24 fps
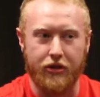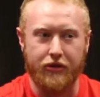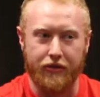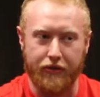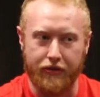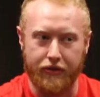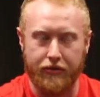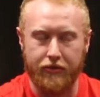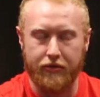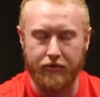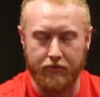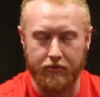
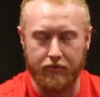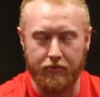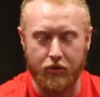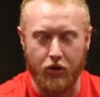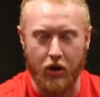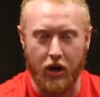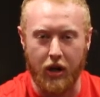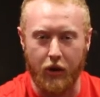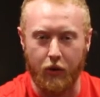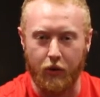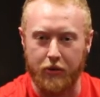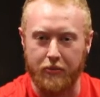of
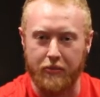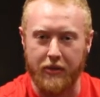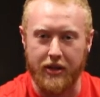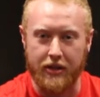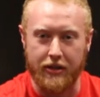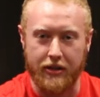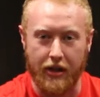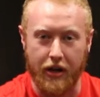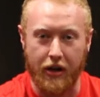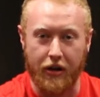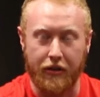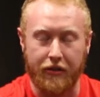training with
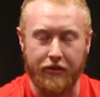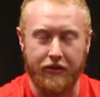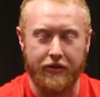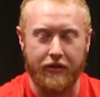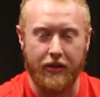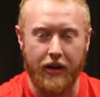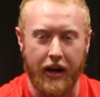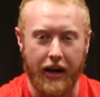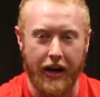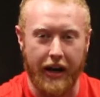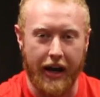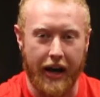myself,
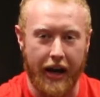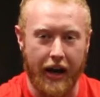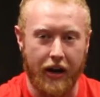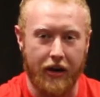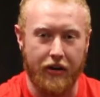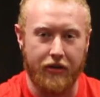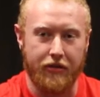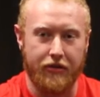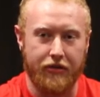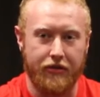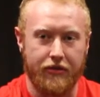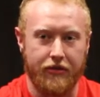I
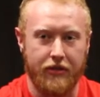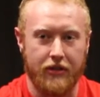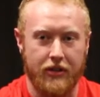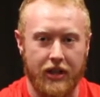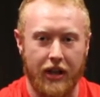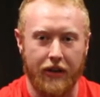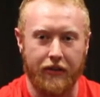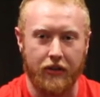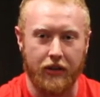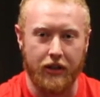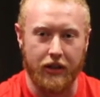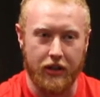have
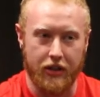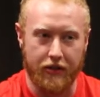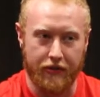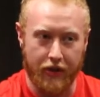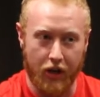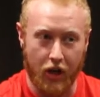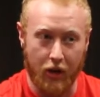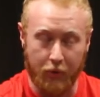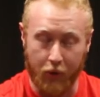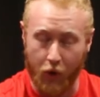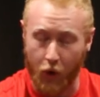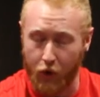definitely
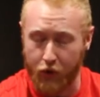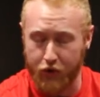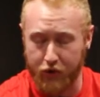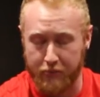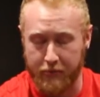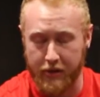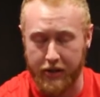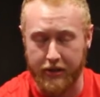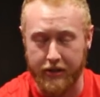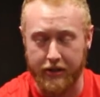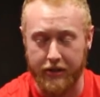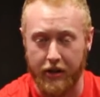developed goals for
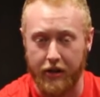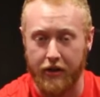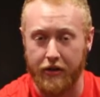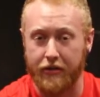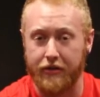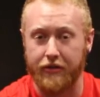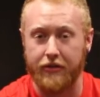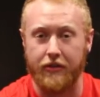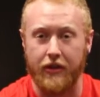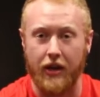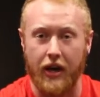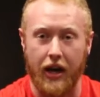
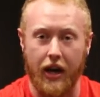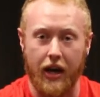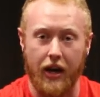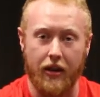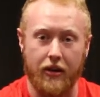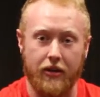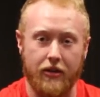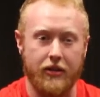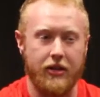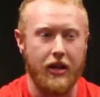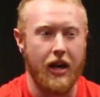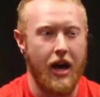myself,
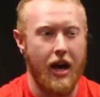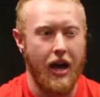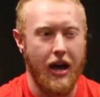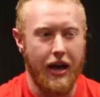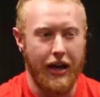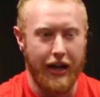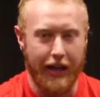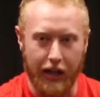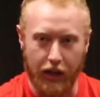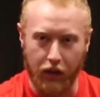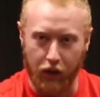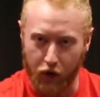and
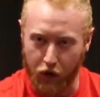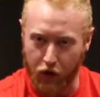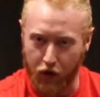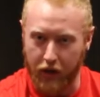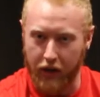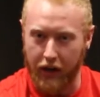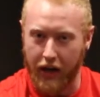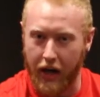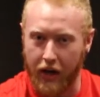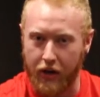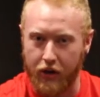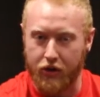in
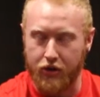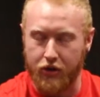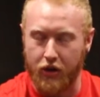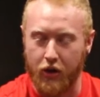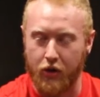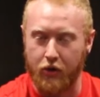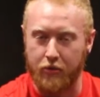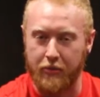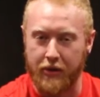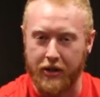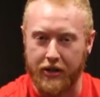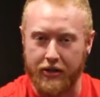learning how to
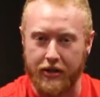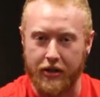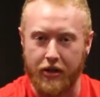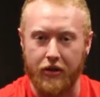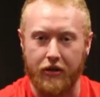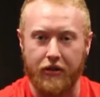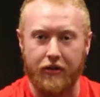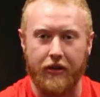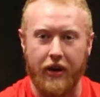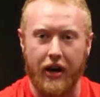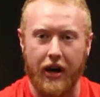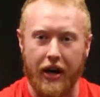train with
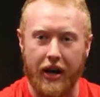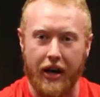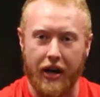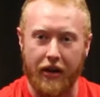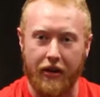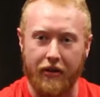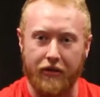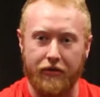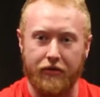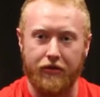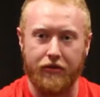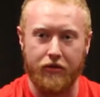myself, I
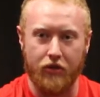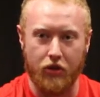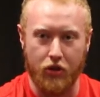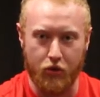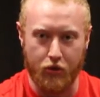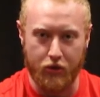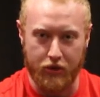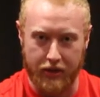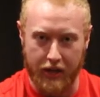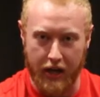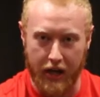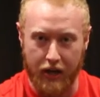have
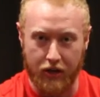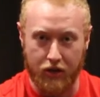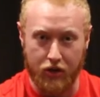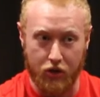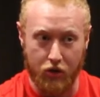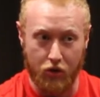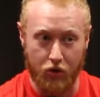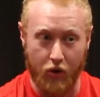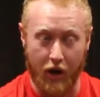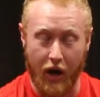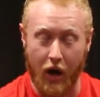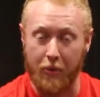used that
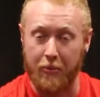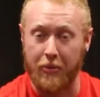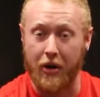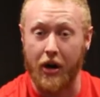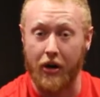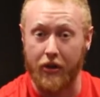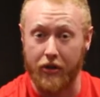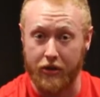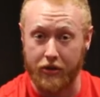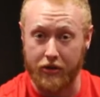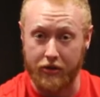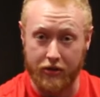to help
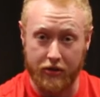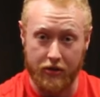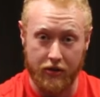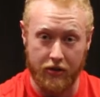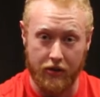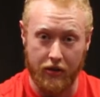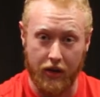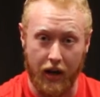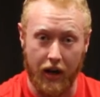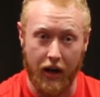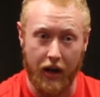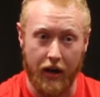others.
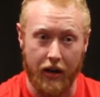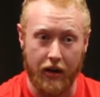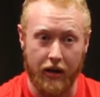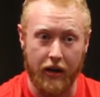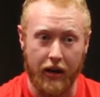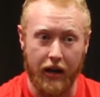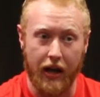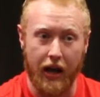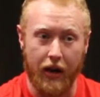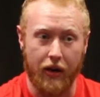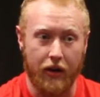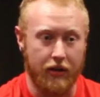
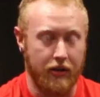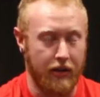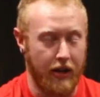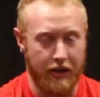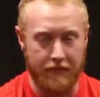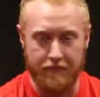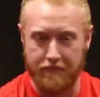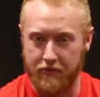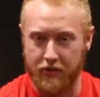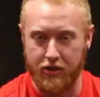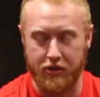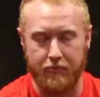
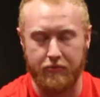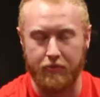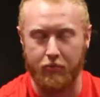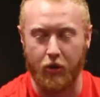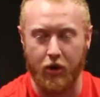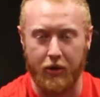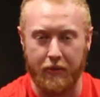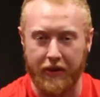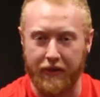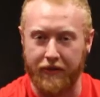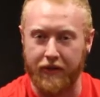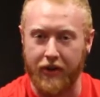It's
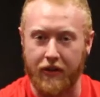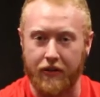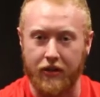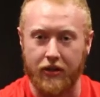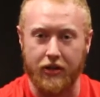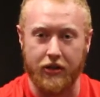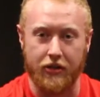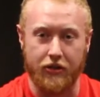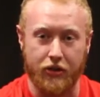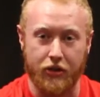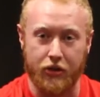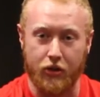one of my favorite
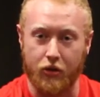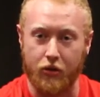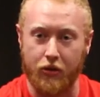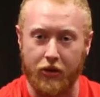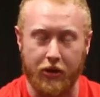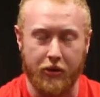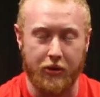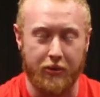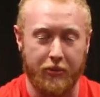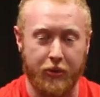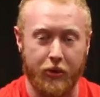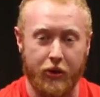things to do with
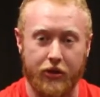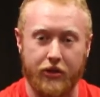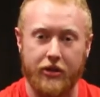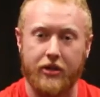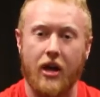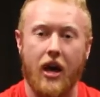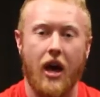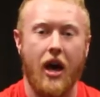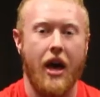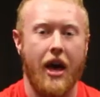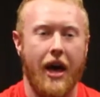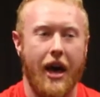people is
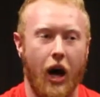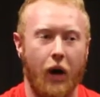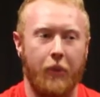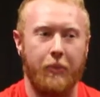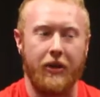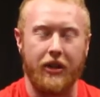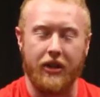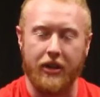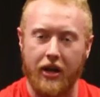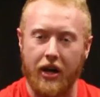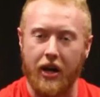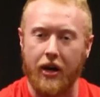
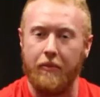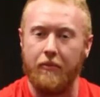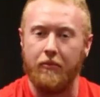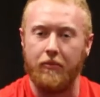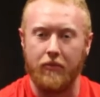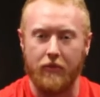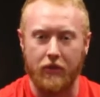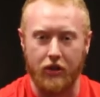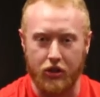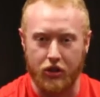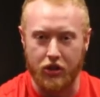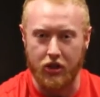helping
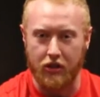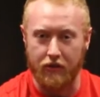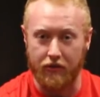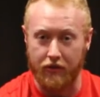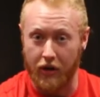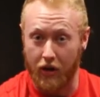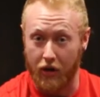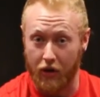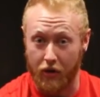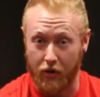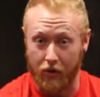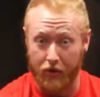them achieve
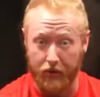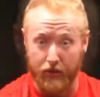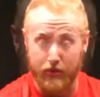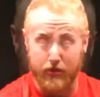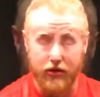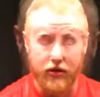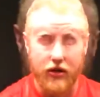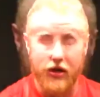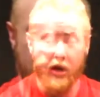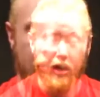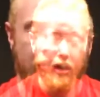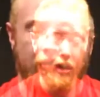their goals.